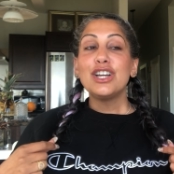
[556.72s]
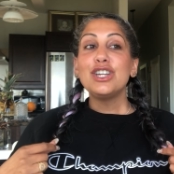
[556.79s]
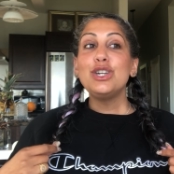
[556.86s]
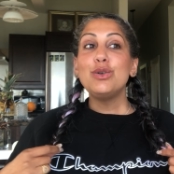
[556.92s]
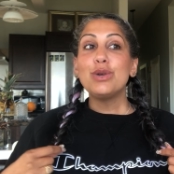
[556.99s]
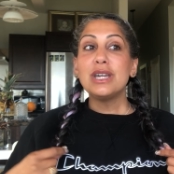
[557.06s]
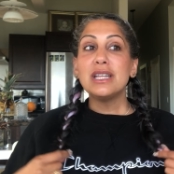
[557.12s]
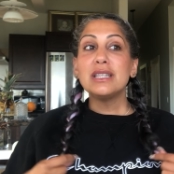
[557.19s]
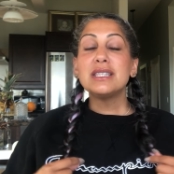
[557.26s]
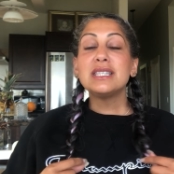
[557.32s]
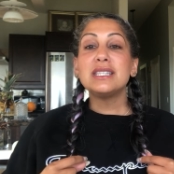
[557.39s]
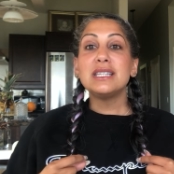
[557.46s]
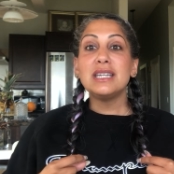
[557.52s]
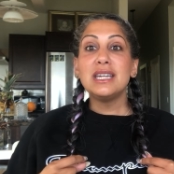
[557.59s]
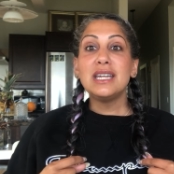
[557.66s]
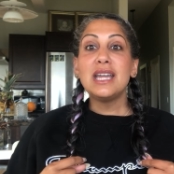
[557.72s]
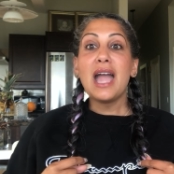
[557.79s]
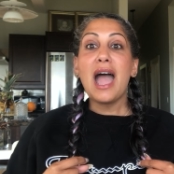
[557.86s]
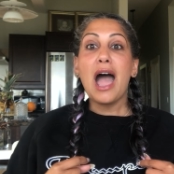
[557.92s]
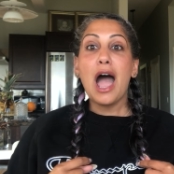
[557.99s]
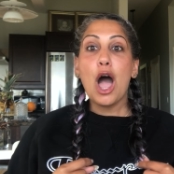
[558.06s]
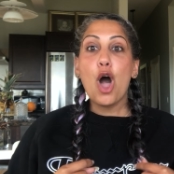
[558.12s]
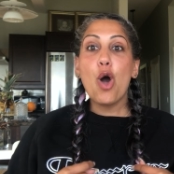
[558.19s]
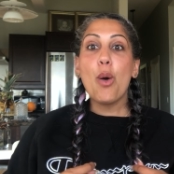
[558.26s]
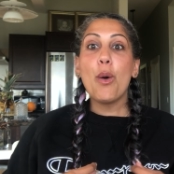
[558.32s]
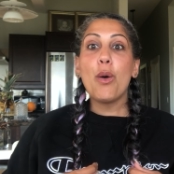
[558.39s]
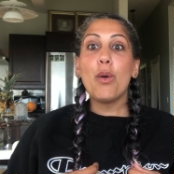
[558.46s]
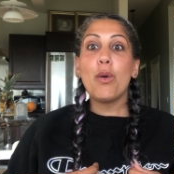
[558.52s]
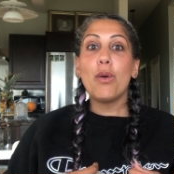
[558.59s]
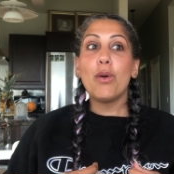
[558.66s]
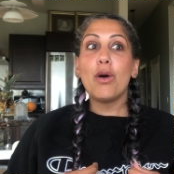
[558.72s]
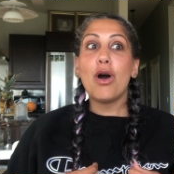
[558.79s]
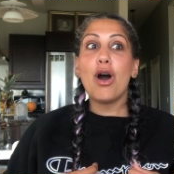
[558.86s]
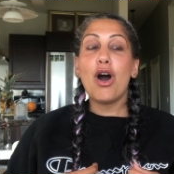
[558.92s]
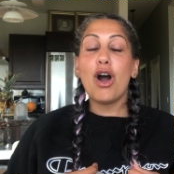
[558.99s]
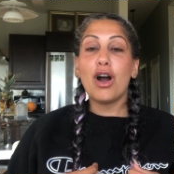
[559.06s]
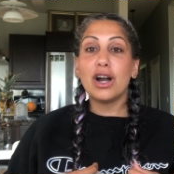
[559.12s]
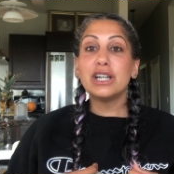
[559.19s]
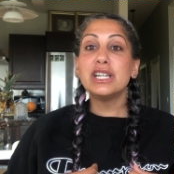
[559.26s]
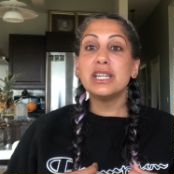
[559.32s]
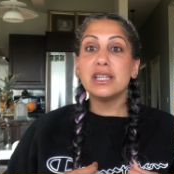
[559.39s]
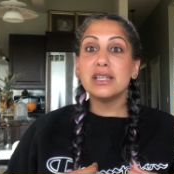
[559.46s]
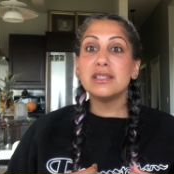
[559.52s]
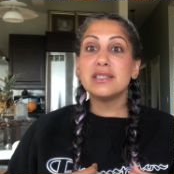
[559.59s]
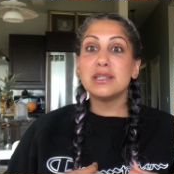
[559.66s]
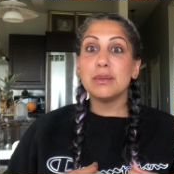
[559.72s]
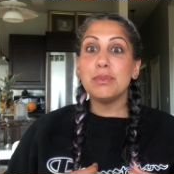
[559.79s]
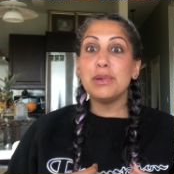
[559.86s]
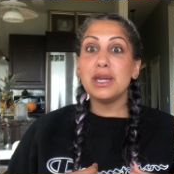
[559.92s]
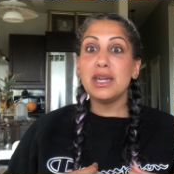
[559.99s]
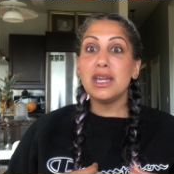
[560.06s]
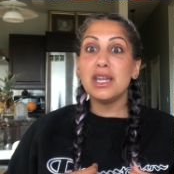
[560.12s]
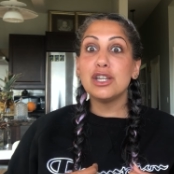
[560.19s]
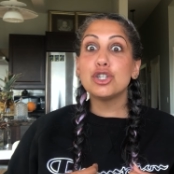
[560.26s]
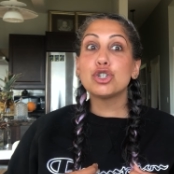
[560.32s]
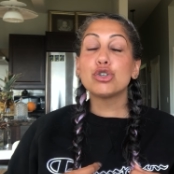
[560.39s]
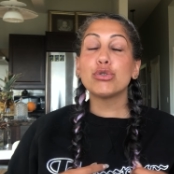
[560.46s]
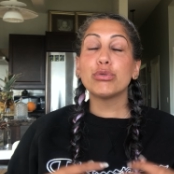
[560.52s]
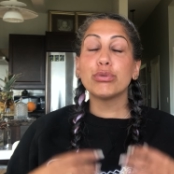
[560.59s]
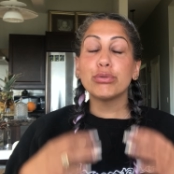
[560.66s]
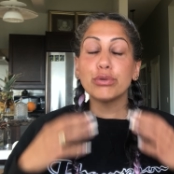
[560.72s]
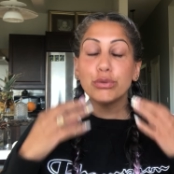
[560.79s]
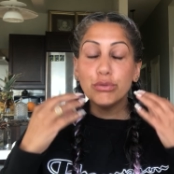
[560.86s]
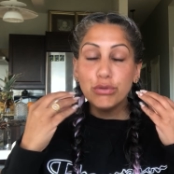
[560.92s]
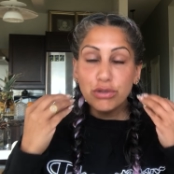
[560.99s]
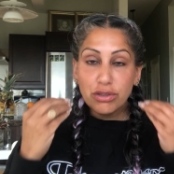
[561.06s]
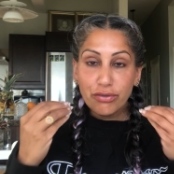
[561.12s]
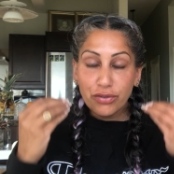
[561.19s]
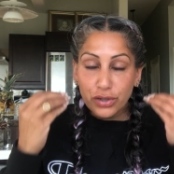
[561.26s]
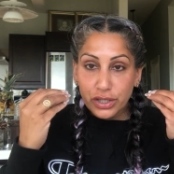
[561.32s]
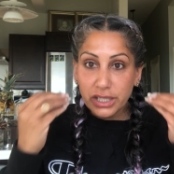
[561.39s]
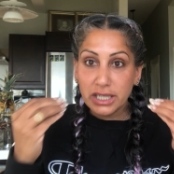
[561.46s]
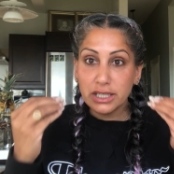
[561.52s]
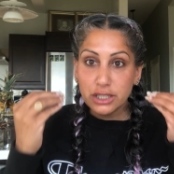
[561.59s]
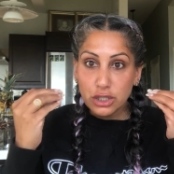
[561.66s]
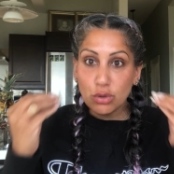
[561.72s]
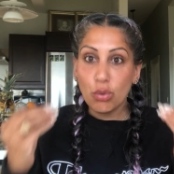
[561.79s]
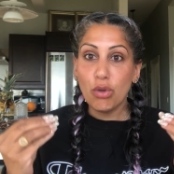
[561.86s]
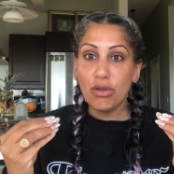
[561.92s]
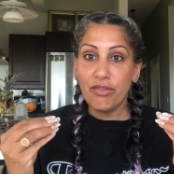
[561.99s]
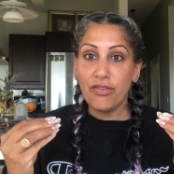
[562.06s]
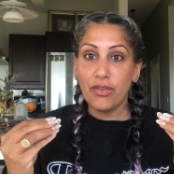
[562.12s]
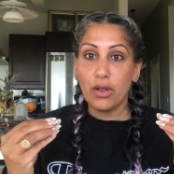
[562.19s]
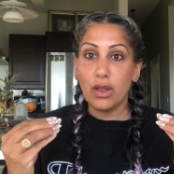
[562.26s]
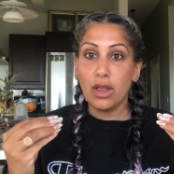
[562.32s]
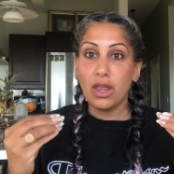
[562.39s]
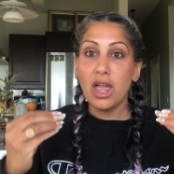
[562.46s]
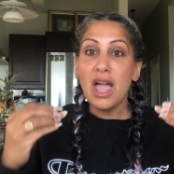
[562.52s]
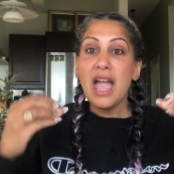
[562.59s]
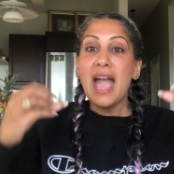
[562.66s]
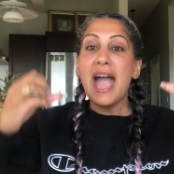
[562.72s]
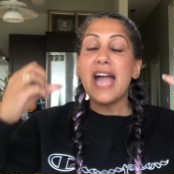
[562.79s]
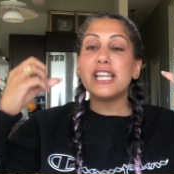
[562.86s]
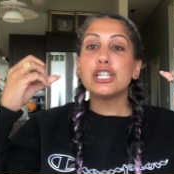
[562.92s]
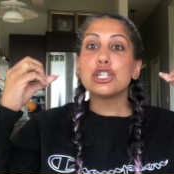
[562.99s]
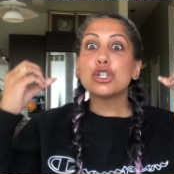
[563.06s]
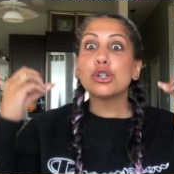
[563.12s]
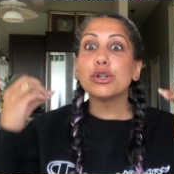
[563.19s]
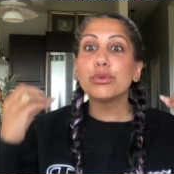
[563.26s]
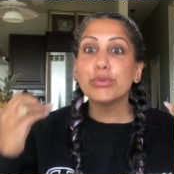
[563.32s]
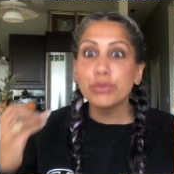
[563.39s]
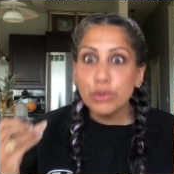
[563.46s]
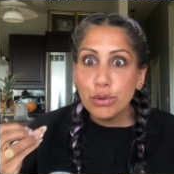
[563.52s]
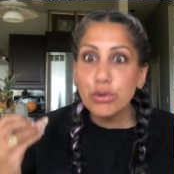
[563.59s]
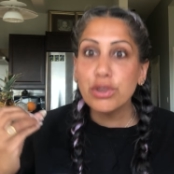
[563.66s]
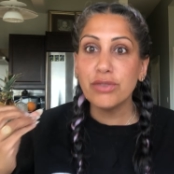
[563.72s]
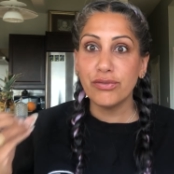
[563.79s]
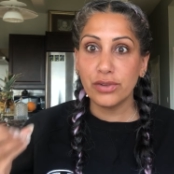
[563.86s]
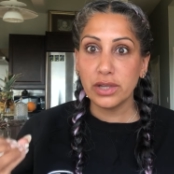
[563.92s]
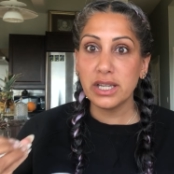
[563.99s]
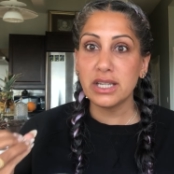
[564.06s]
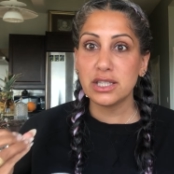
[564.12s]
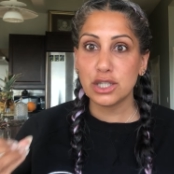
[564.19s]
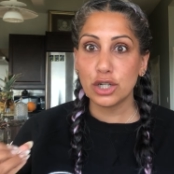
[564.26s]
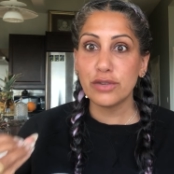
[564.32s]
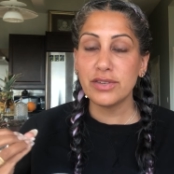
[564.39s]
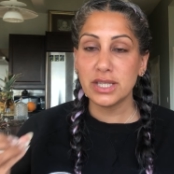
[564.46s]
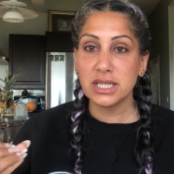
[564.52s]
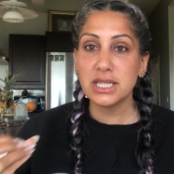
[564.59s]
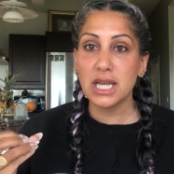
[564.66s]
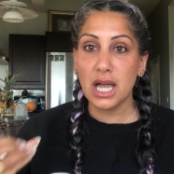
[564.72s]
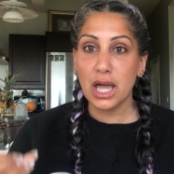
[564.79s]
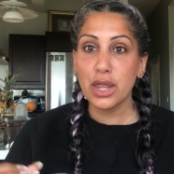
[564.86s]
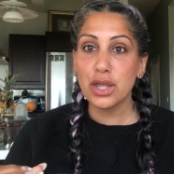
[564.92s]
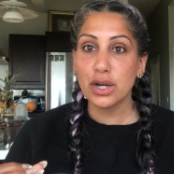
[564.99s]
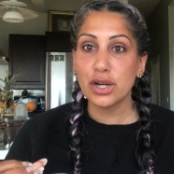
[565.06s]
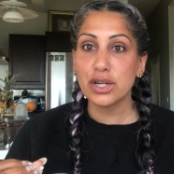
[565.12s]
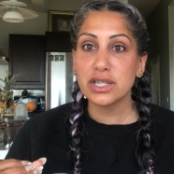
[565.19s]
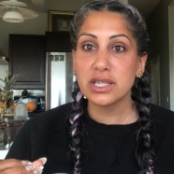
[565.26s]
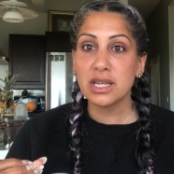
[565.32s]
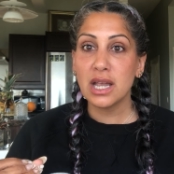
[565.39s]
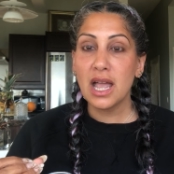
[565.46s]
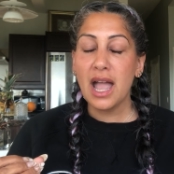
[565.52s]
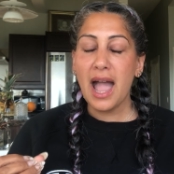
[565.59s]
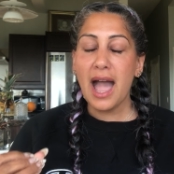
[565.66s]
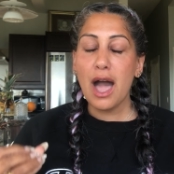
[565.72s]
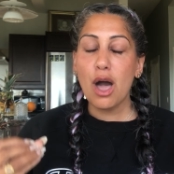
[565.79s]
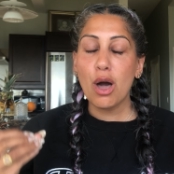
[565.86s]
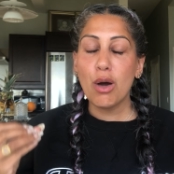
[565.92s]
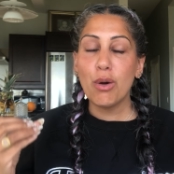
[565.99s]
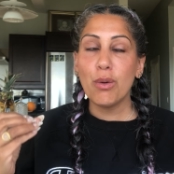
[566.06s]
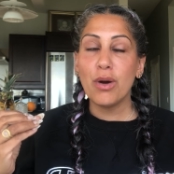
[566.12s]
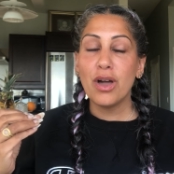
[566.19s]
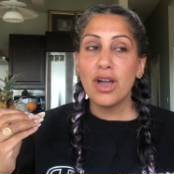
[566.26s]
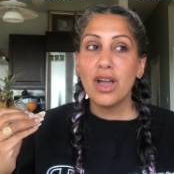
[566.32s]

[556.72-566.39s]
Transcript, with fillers: you can see how hard it is to be truthfully soulful and truthfully service to others. How